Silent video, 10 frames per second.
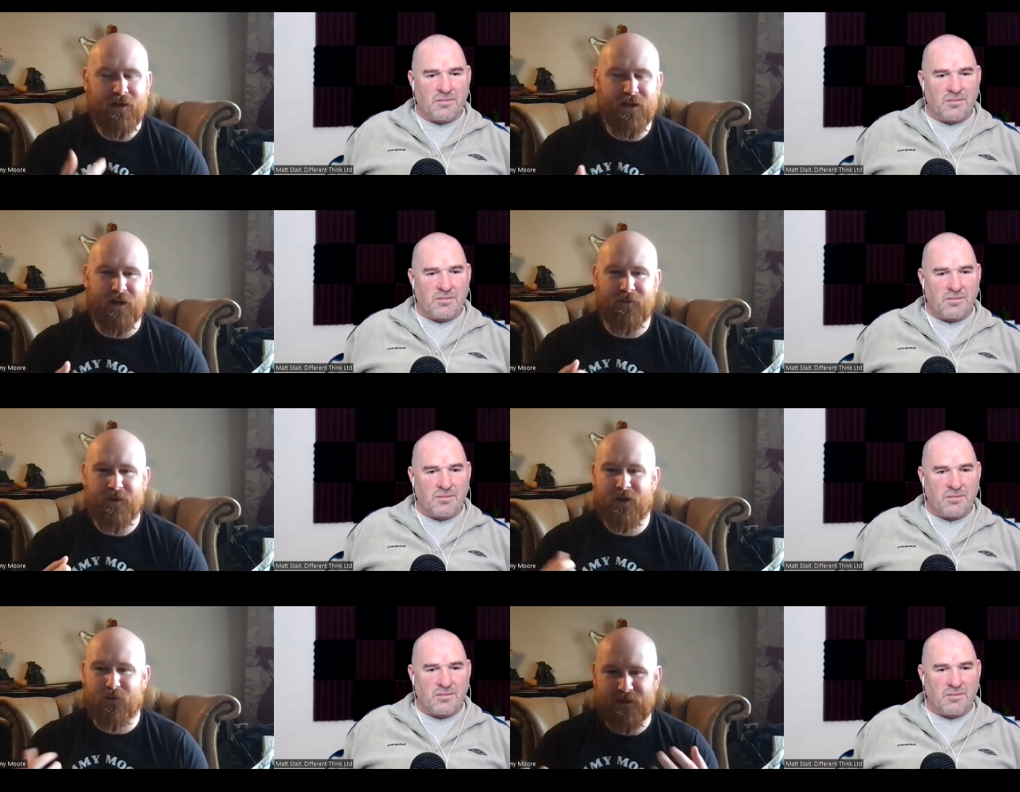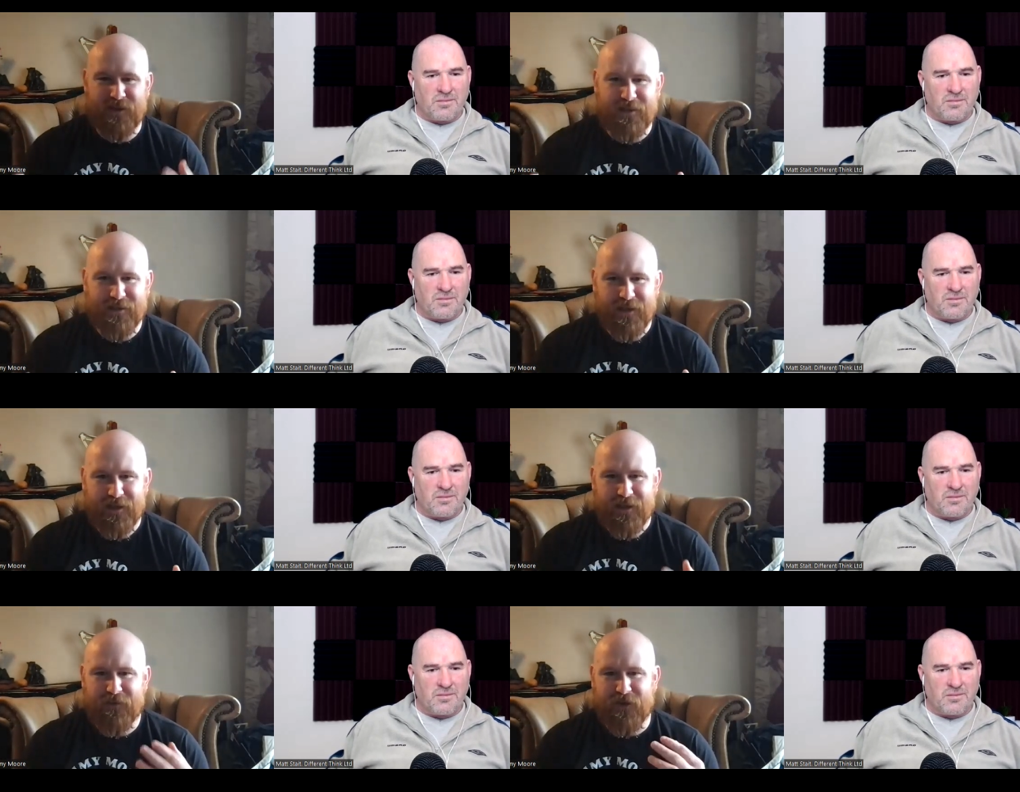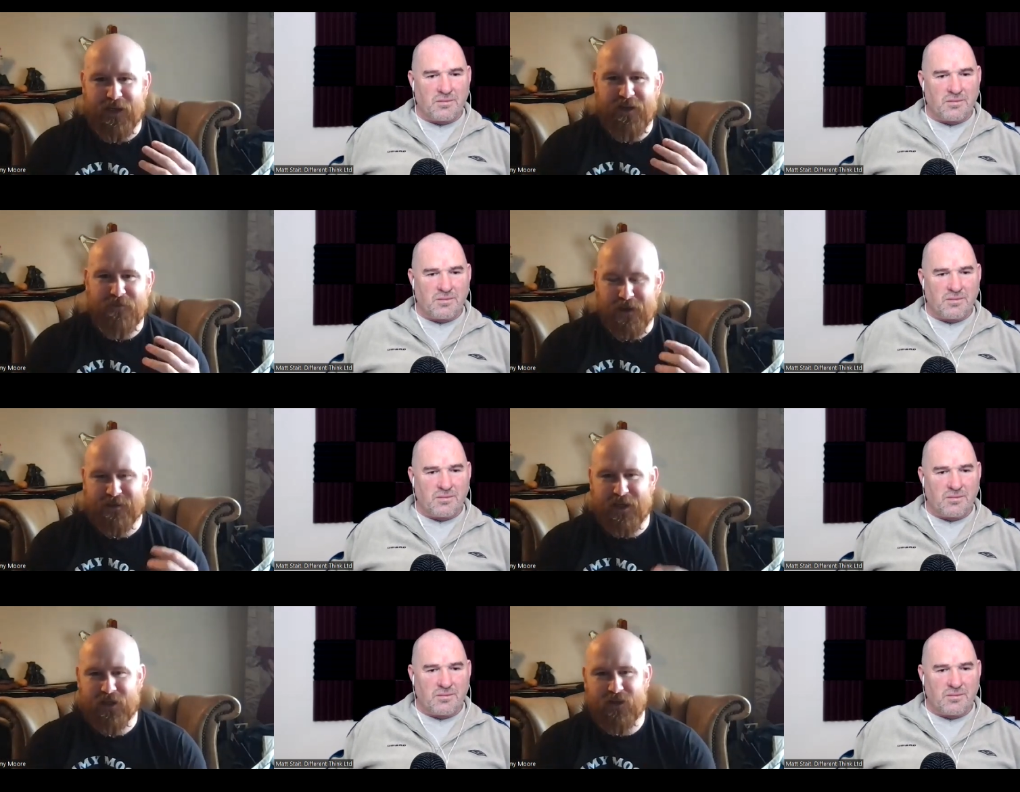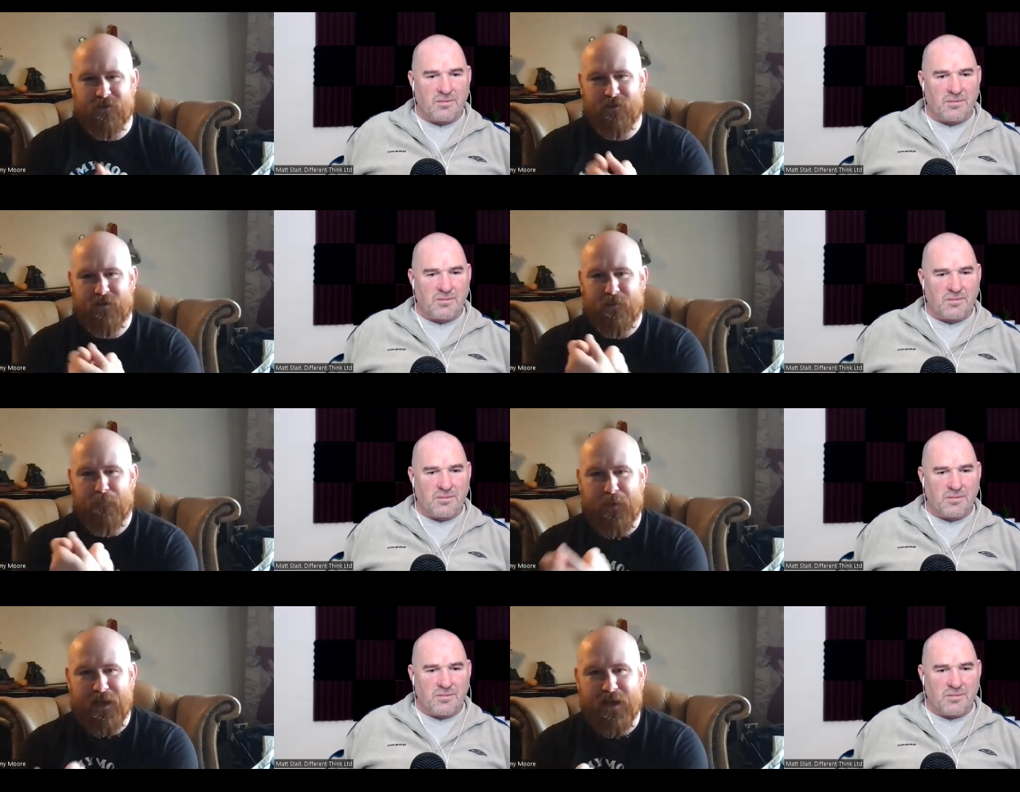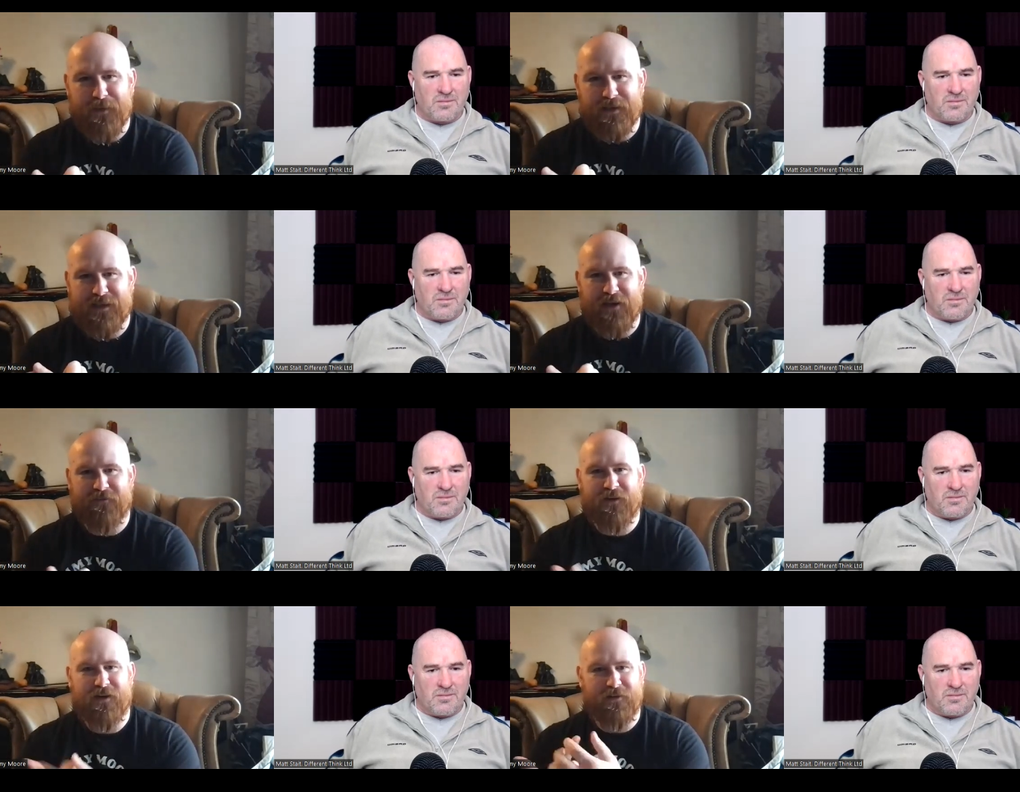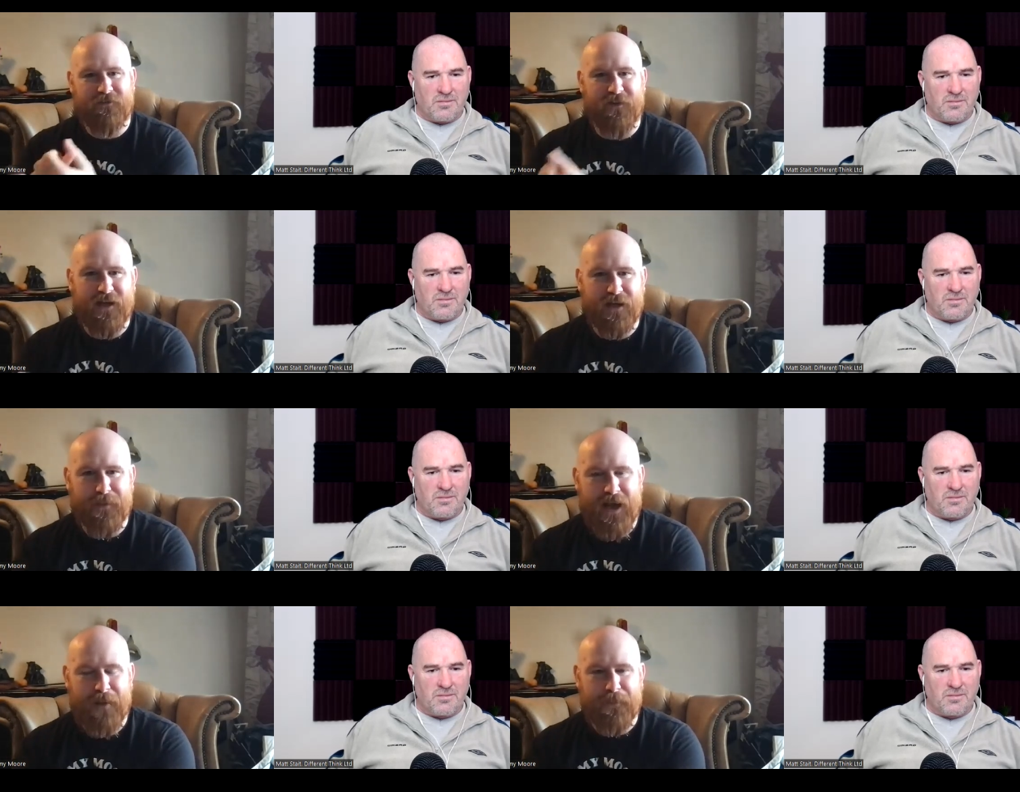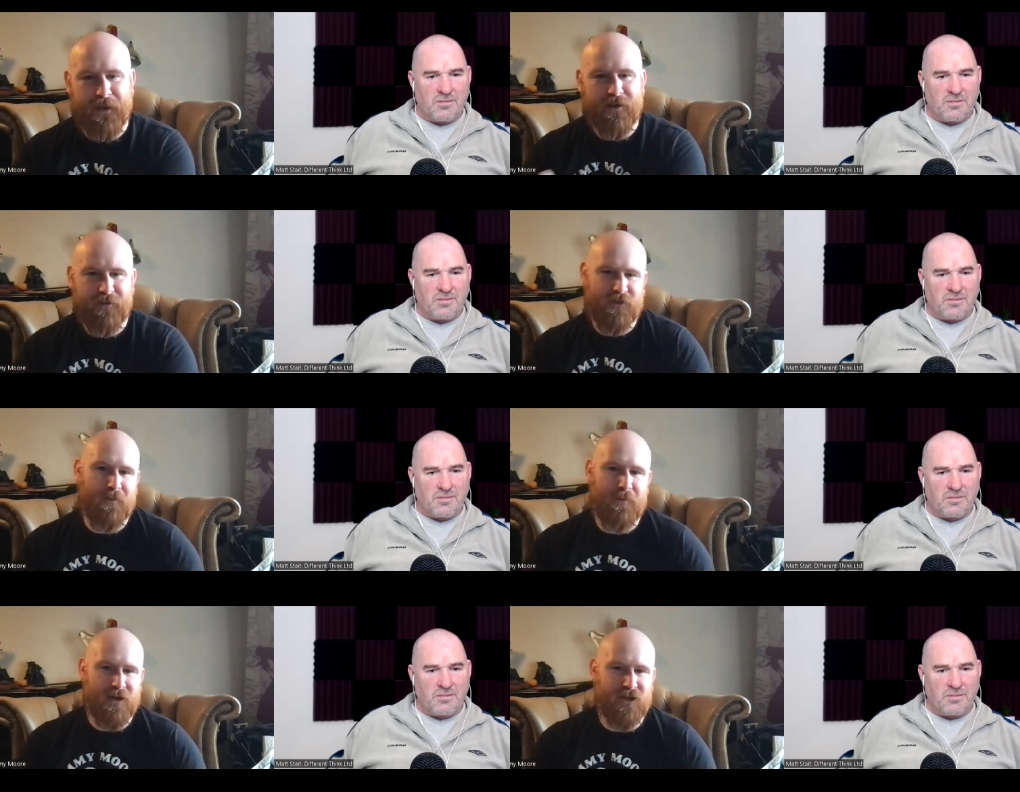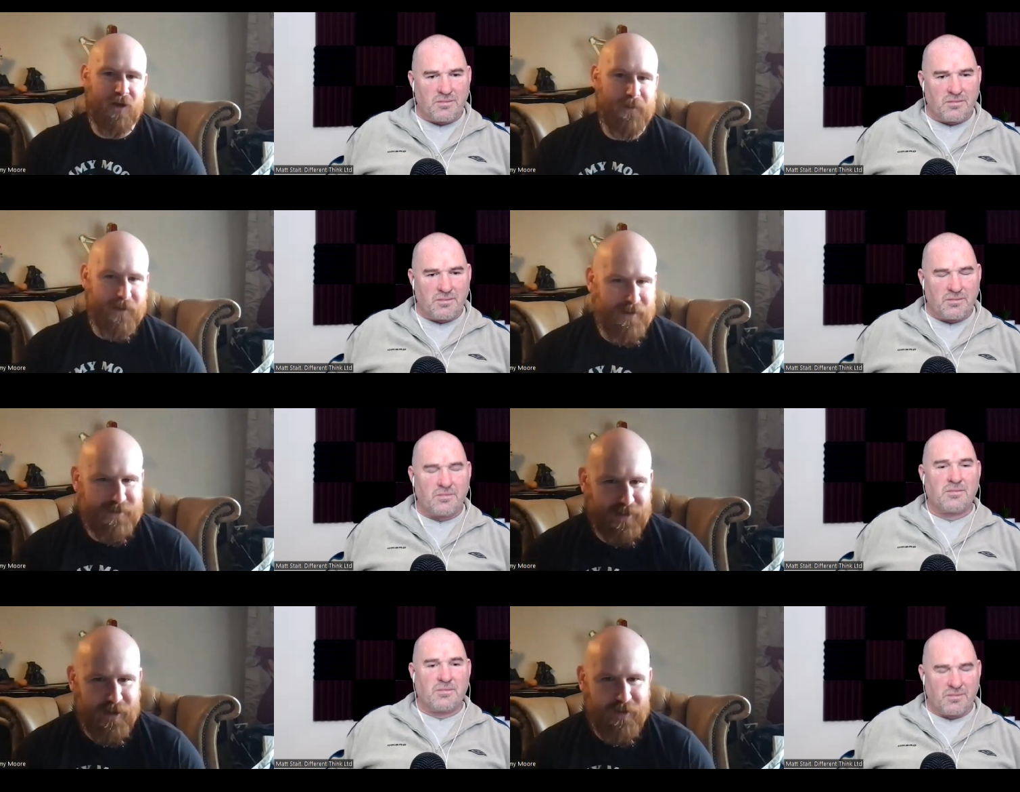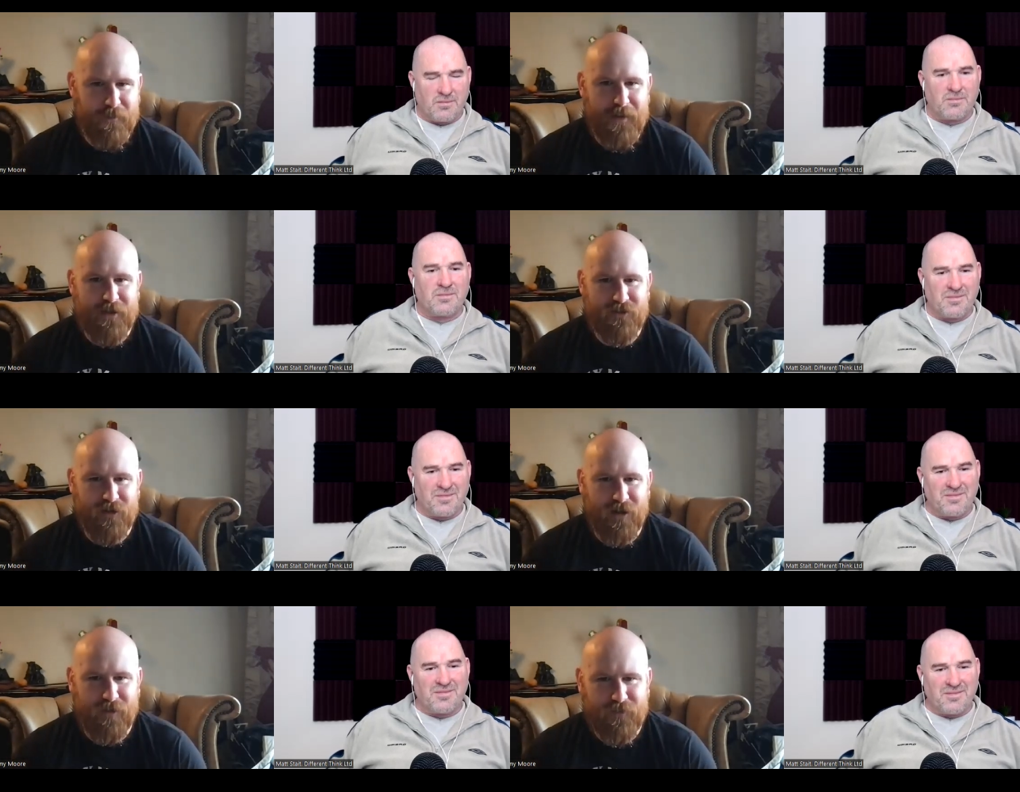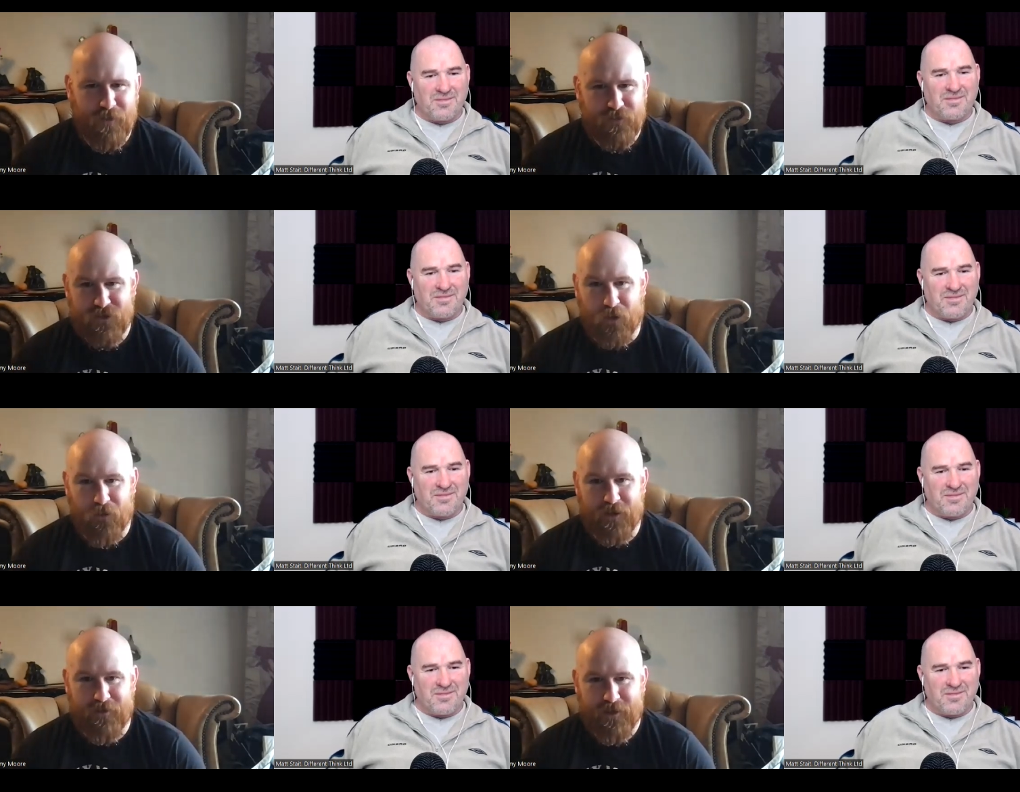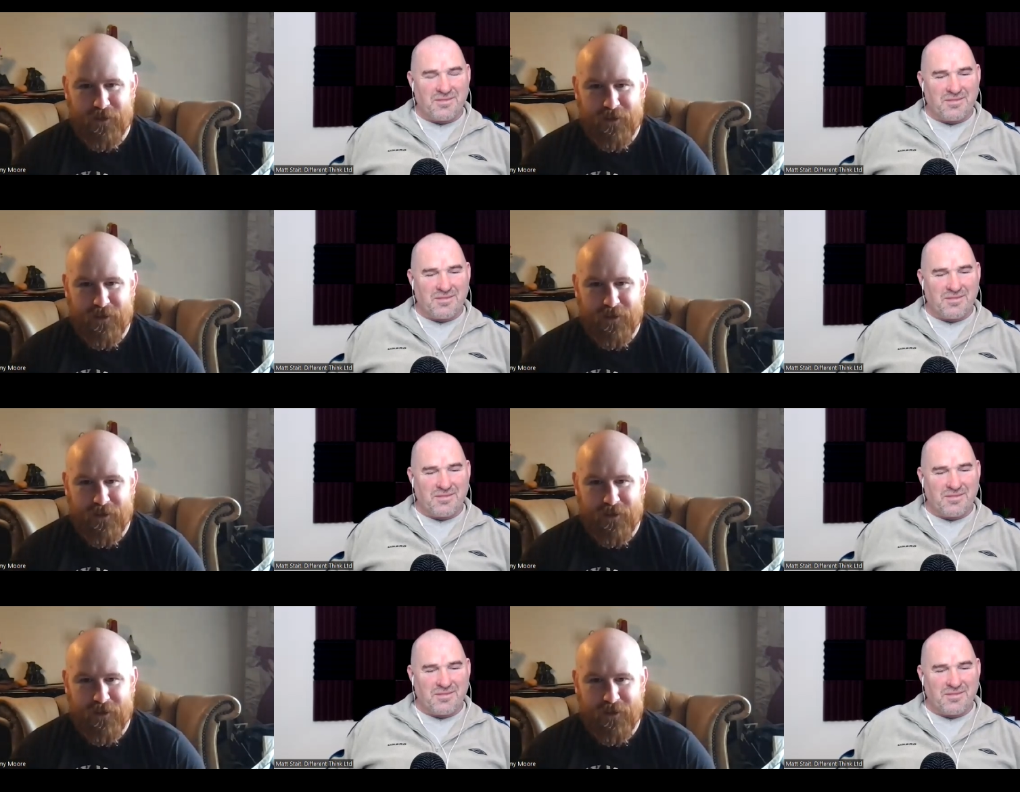Speaker 1: You know, he always says, if you leave my session, being a bit safer and feeling a bit happier, I've done my job. And that's the kind of a mantra I've, I've stolen